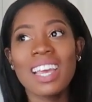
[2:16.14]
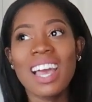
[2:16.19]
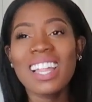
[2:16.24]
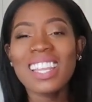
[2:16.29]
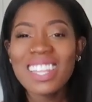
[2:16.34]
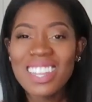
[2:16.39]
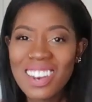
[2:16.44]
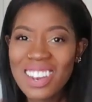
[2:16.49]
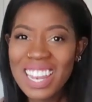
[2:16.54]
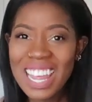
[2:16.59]

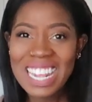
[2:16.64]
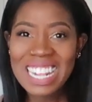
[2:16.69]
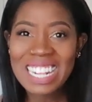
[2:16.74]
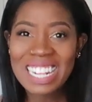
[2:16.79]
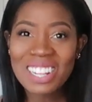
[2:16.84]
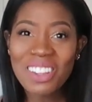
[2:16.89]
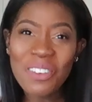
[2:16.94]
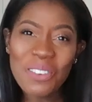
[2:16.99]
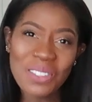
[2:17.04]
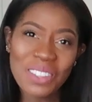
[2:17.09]
a little
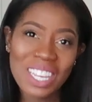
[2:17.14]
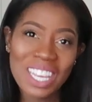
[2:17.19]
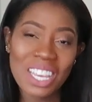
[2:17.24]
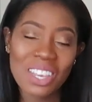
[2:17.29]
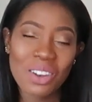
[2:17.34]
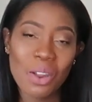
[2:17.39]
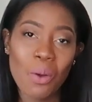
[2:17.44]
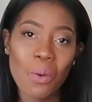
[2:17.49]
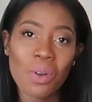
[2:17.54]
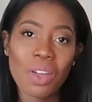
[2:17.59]
less lonely,
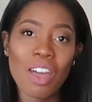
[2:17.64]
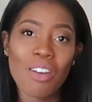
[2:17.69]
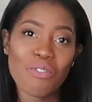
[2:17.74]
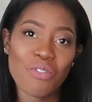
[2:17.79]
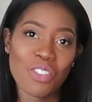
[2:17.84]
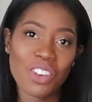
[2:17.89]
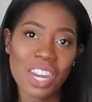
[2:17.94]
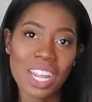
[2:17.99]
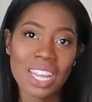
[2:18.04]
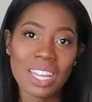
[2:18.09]
you know, and
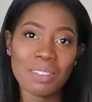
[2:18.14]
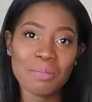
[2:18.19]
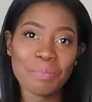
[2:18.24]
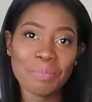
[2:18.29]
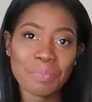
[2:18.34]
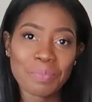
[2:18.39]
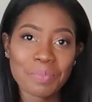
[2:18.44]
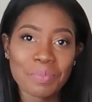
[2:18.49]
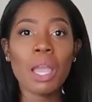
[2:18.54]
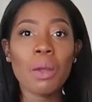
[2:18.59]
comforting.
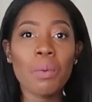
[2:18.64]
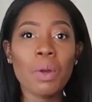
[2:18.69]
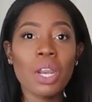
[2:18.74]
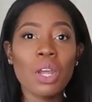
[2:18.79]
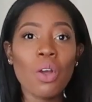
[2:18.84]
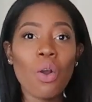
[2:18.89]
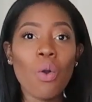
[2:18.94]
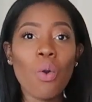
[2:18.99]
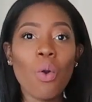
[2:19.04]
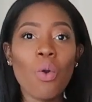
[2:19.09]
I want
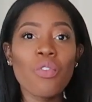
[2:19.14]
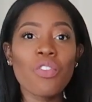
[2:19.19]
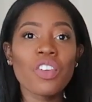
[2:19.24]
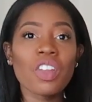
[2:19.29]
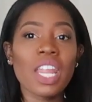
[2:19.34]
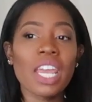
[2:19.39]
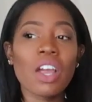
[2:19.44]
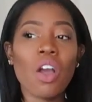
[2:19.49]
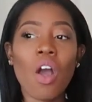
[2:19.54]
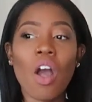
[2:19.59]
to go
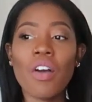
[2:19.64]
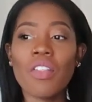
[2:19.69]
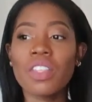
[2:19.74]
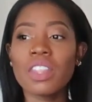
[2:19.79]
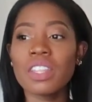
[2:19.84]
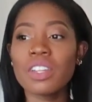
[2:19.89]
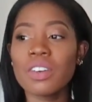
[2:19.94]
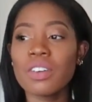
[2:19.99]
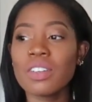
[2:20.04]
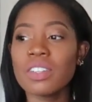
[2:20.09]
over like all the
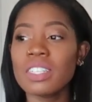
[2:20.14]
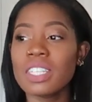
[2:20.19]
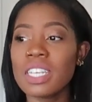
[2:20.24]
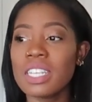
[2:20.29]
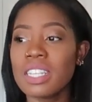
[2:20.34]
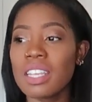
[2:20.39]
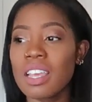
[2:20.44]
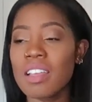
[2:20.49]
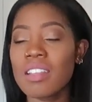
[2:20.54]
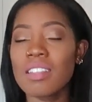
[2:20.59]
little
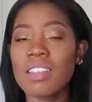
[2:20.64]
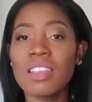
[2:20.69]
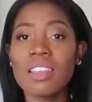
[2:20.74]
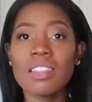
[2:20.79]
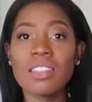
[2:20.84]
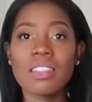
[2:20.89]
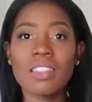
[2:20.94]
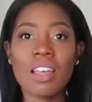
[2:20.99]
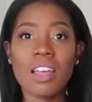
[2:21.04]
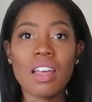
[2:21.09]
details
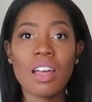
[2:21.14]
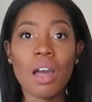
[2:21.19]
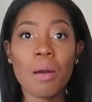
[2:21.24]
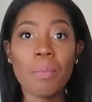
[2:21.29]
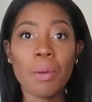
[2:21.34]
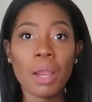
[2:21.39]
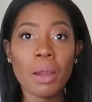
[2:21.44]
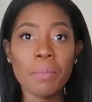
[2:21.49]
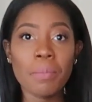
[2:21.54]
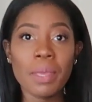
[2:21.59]
in the
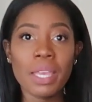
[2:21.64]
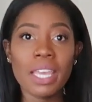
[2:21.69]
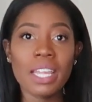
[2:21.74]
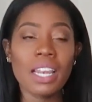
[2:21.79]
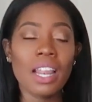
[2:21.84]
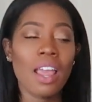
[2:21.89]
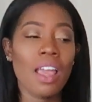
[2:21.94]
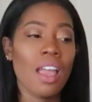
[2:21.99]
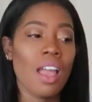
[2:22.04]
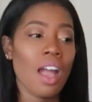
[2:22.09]

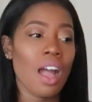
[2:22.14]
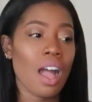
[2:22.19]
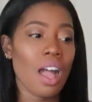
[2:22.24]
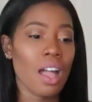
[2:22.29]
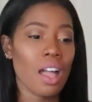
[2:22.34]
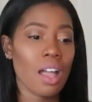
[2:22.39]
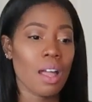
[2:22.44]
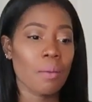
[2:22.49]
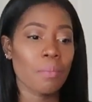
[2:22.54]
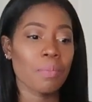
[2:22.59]
apartment
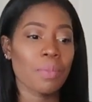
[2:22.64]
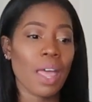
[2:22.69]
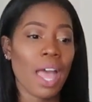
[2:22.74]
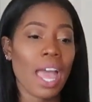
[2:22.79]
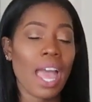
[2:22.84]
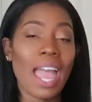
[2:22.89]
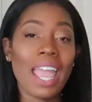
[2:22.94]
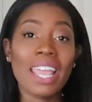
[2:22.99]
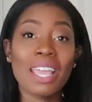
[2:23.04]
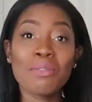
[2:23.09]

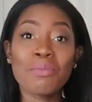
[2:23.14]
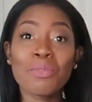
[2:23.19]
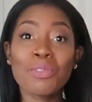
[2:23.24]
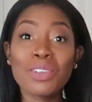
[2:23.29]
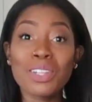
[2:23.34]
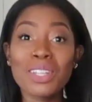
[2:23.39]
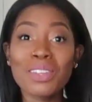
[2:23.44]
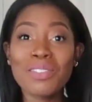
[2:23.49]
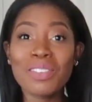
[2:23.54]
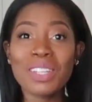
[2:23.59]
that I am
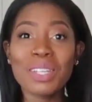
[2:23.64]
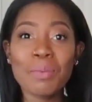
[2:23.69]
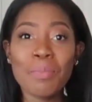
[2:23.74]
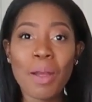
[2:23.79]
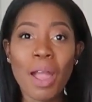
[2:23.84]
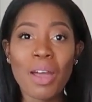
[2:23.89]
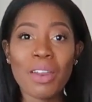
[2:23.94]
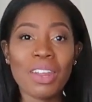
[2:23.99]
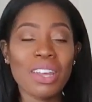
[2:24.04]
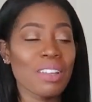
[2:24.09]
really, really
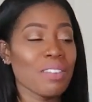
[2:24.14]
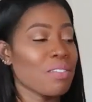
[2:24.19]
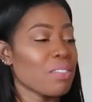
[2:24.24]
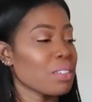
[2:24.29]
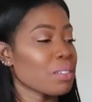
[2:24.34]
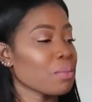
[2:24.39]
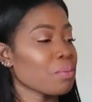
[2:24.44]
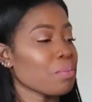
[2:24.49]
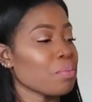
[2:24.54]
proud of.